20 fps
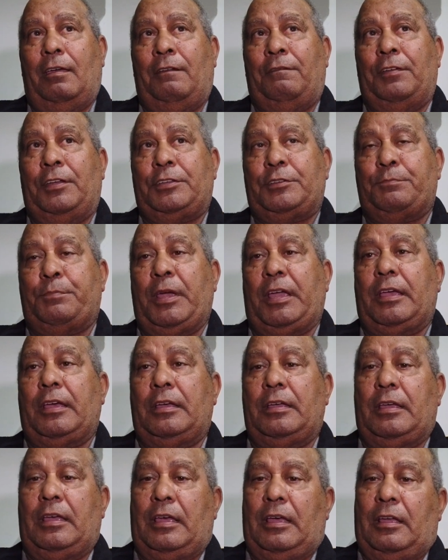If it's
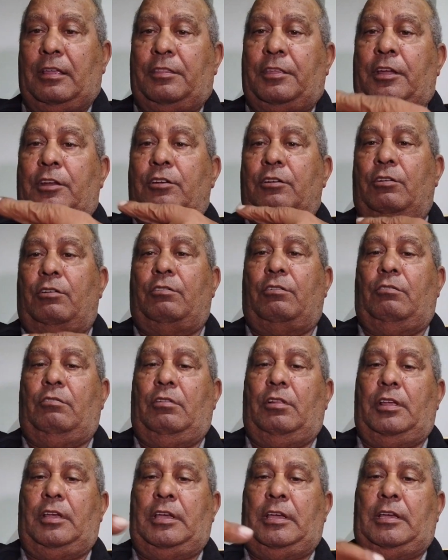bigger, then your
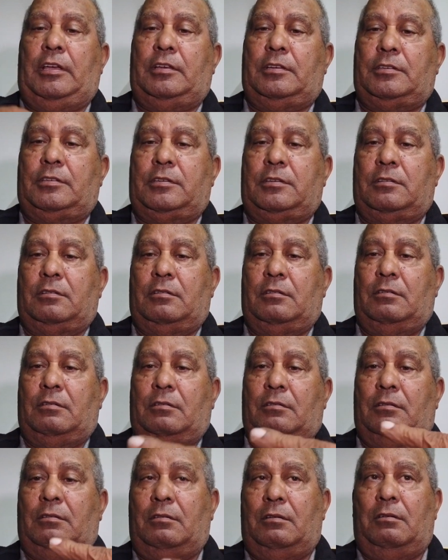roll is
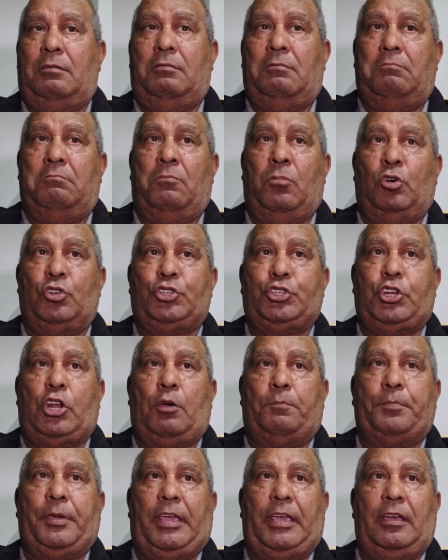more
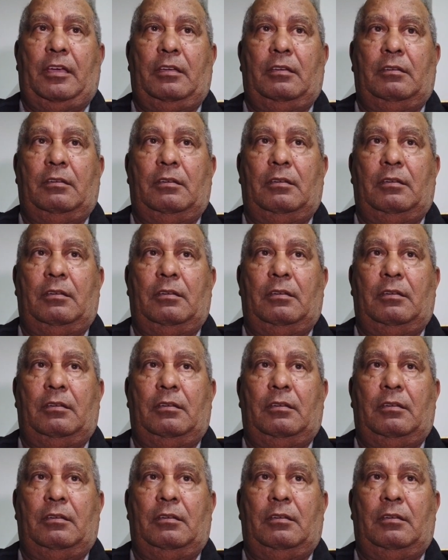sloppier.